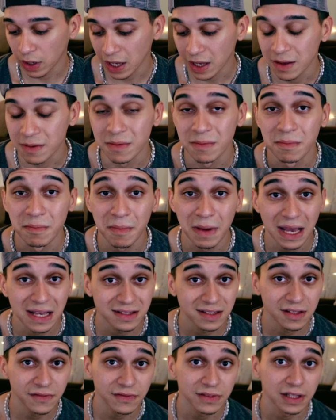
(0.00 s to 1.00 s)
a
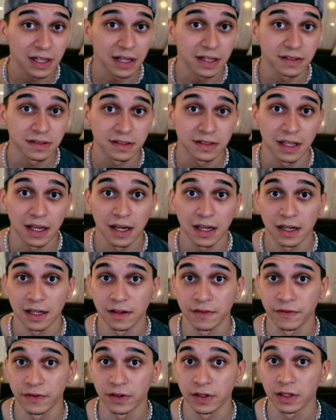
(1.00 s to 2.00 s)
massive lens that
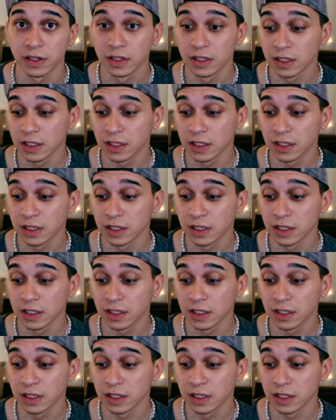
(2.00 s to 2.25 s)
if it